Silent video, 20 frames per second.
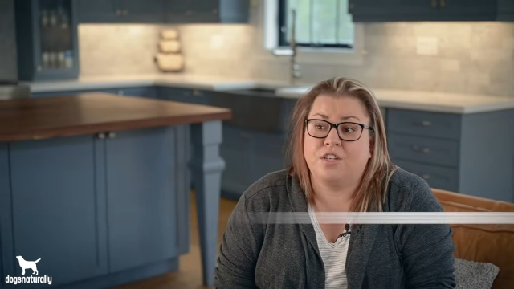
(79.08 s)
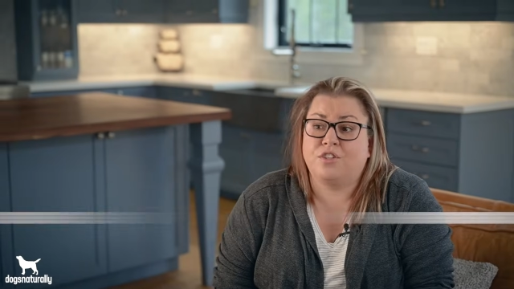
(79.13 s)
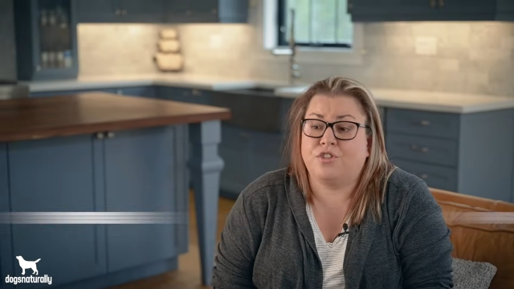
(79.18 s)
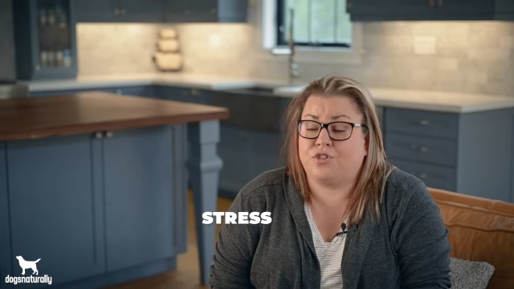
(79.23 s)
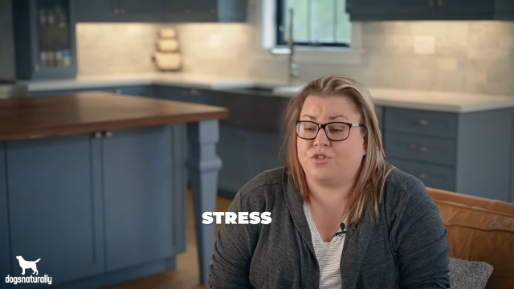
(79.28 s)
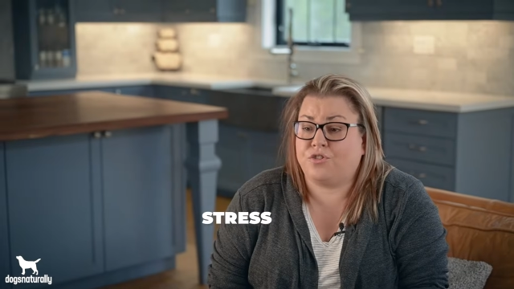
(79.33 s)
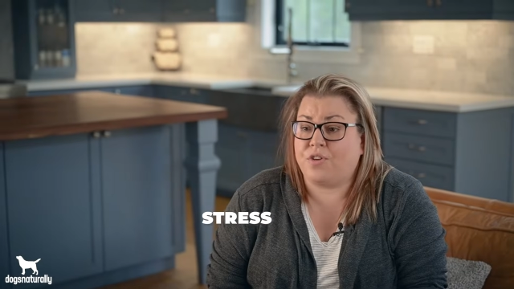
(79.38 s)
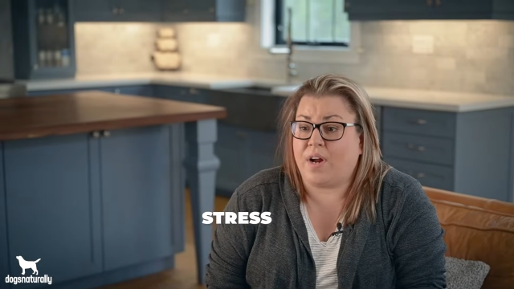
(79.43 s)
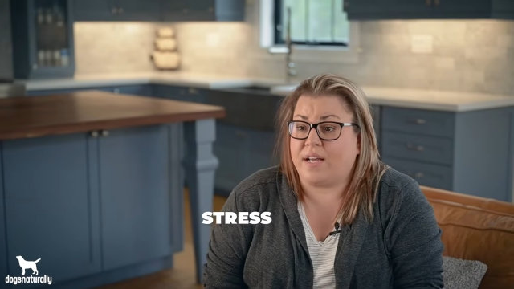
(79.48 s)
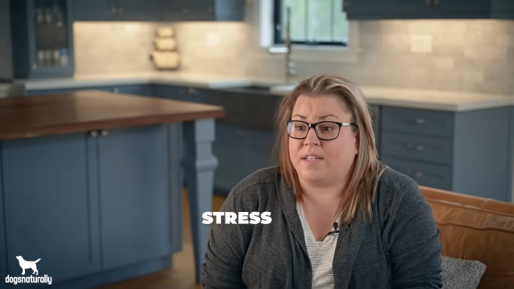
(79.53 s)

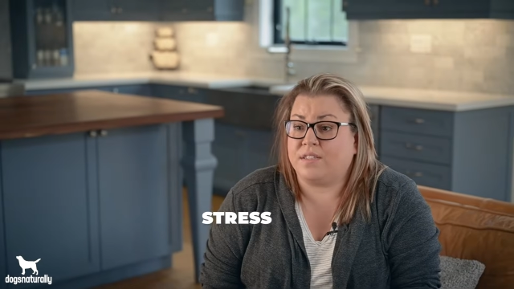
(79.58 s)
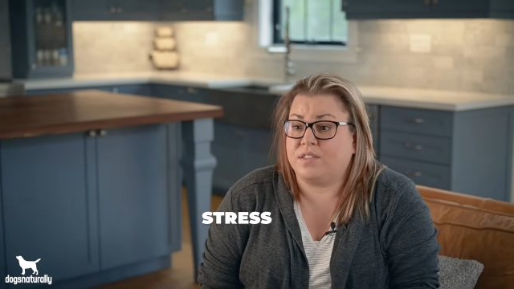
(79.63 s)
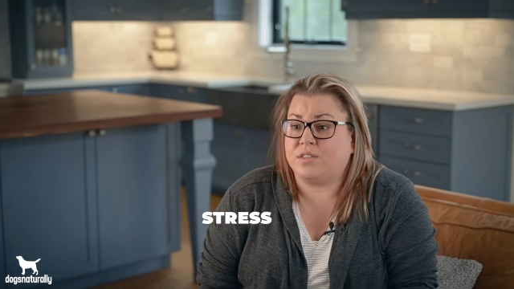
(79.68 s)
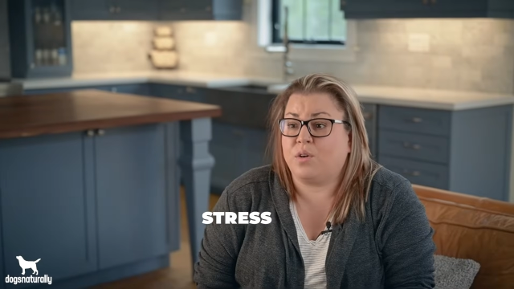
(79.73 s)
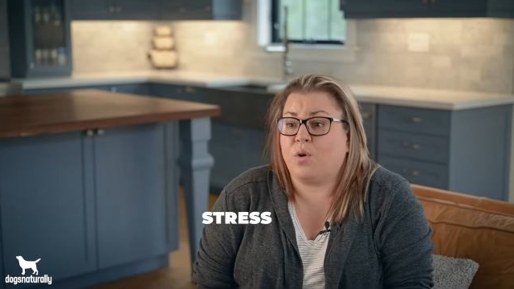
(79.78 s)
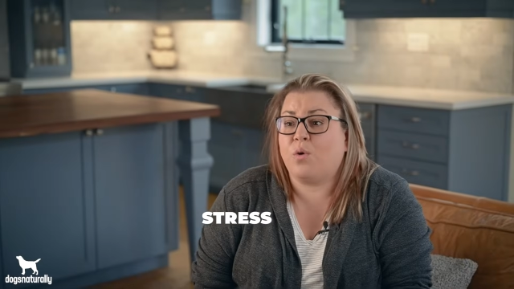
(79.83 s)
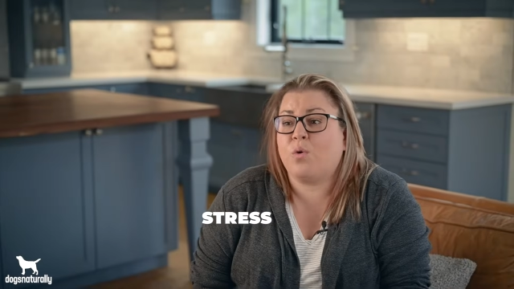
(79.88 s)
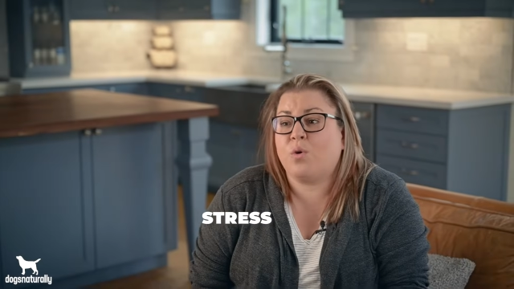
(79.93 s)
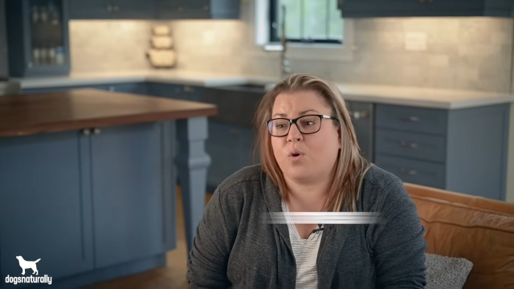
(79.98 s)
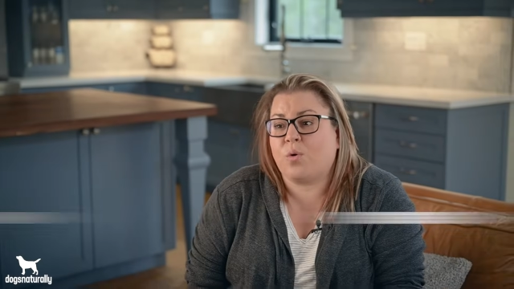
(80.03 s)
stress,
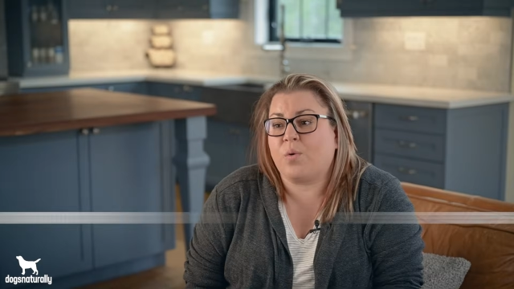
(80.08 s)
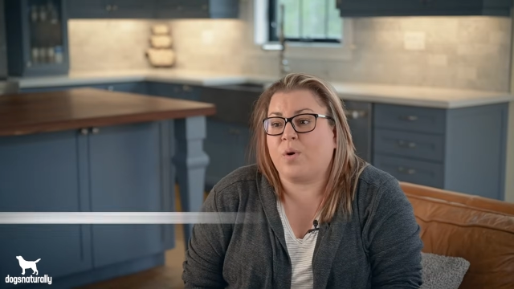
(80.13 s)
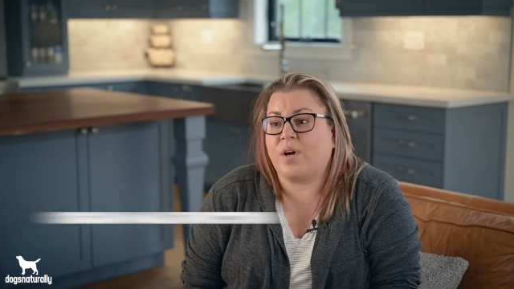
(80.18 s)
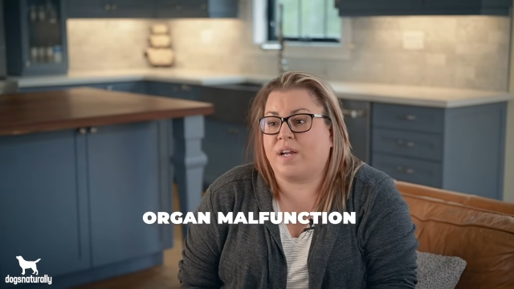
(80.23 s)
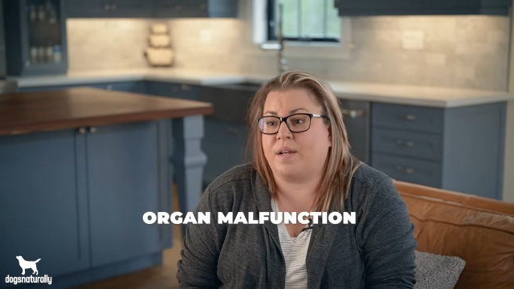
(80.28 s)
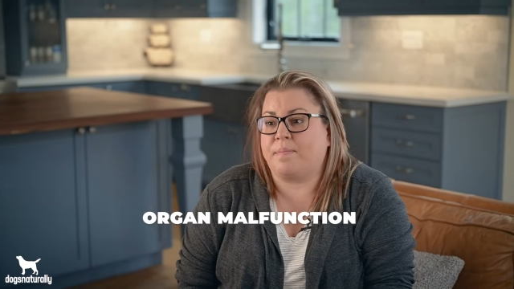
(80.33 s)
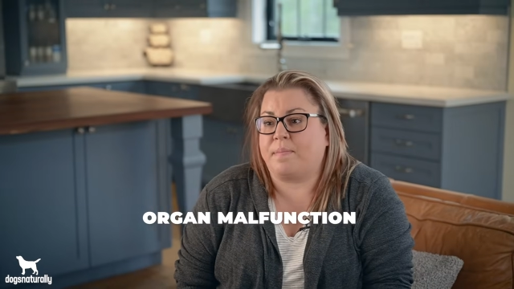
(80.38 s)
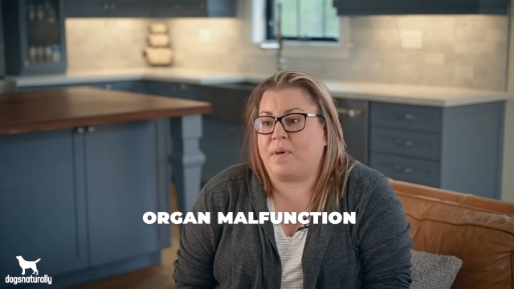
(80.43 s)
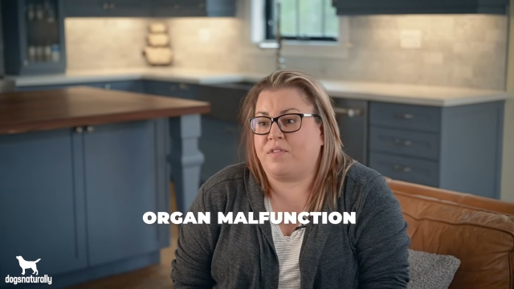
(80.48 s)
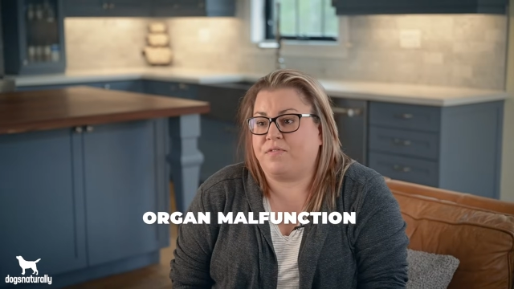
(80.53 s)
or
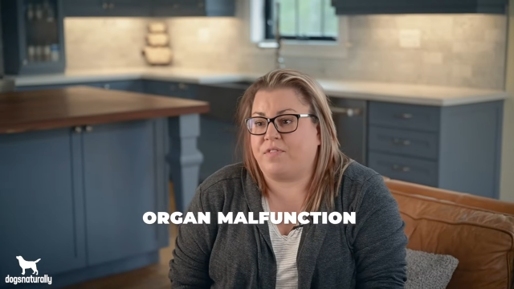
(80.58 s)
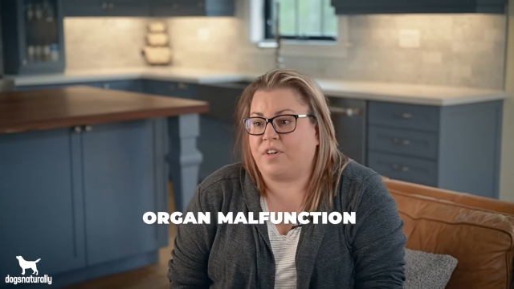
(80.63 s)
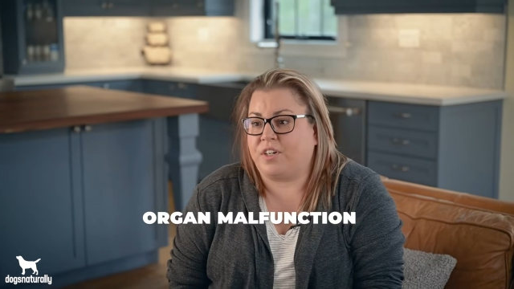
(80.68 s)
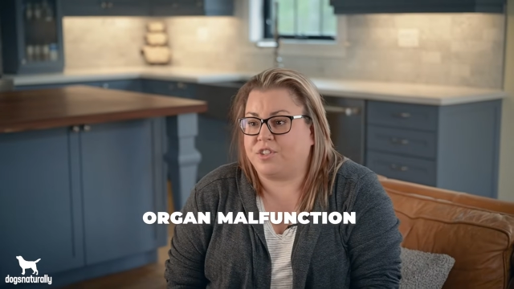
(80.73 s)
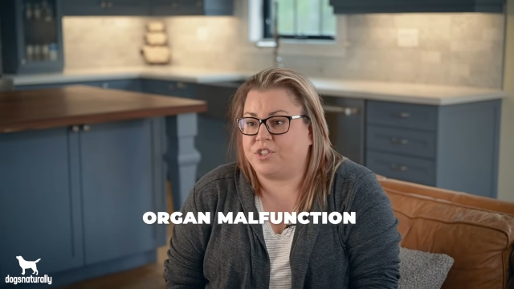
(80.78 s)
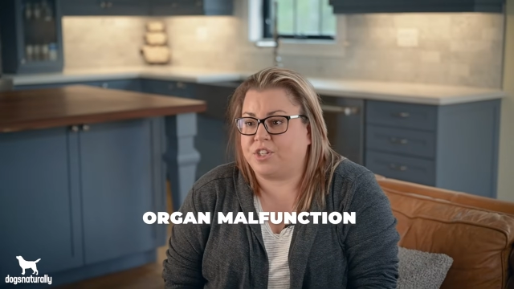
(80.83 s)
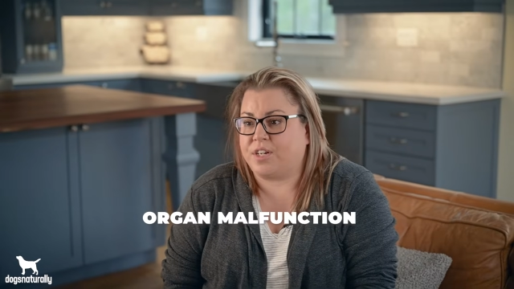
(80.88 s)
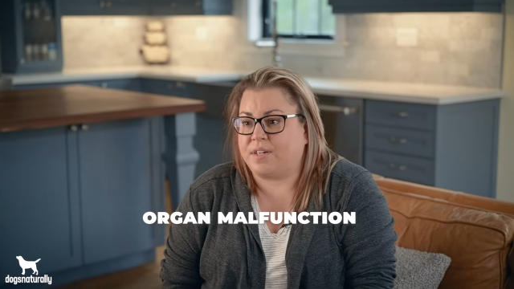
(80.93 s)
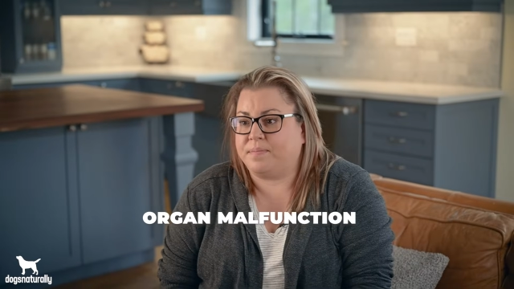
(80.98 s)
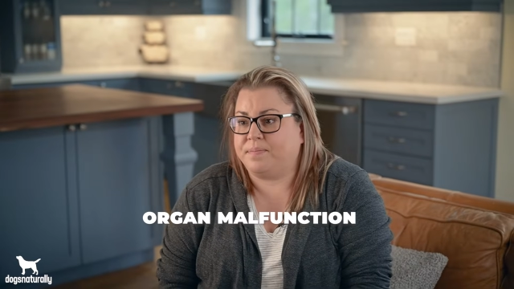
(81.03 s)
organ
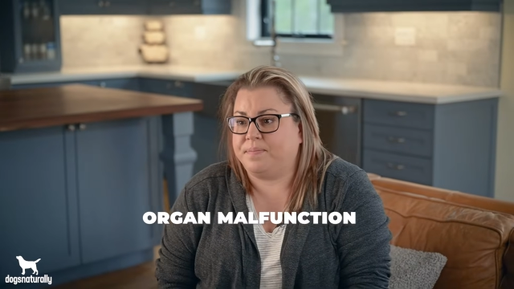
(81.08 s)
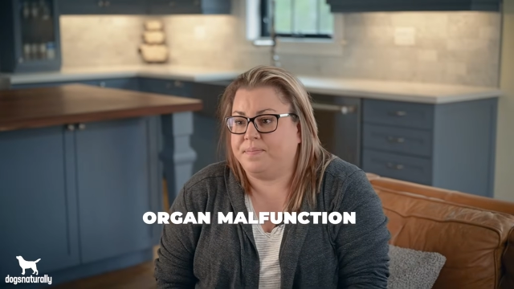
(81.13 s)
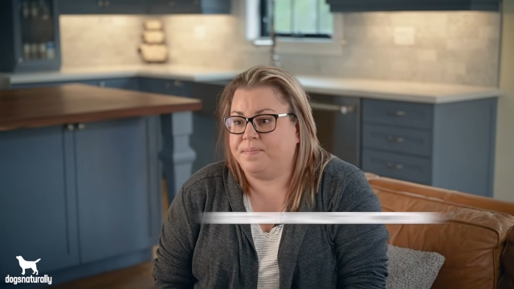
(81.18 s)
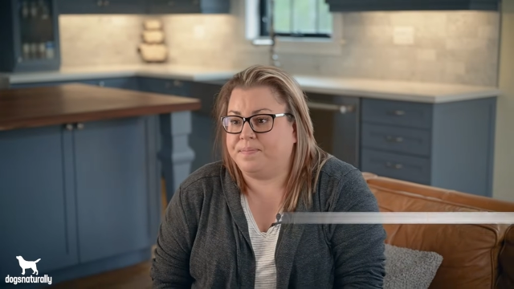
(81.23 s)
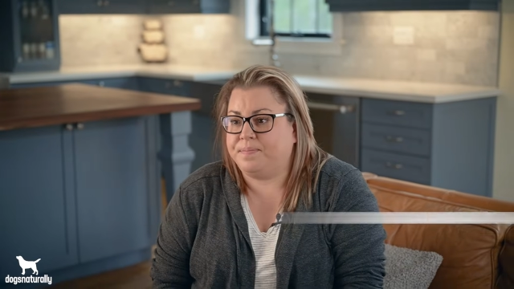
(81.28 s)
malfunction.